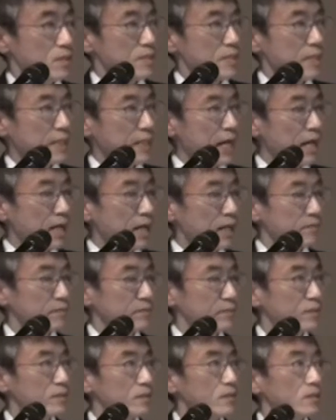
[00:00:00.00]
Then
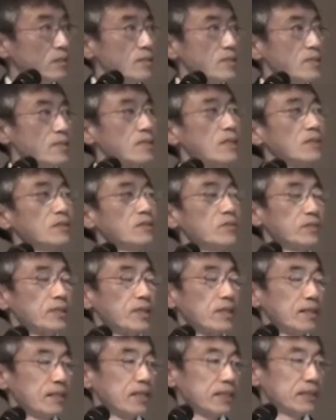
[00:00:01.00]
after the
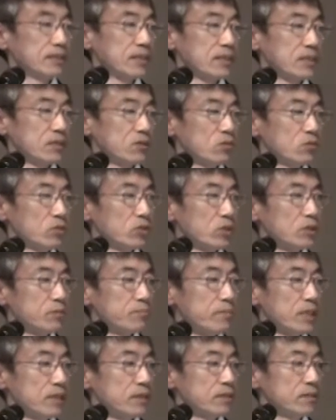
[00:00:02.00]
neutralization
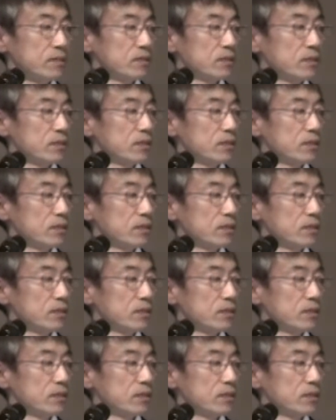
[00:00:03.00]
treatment,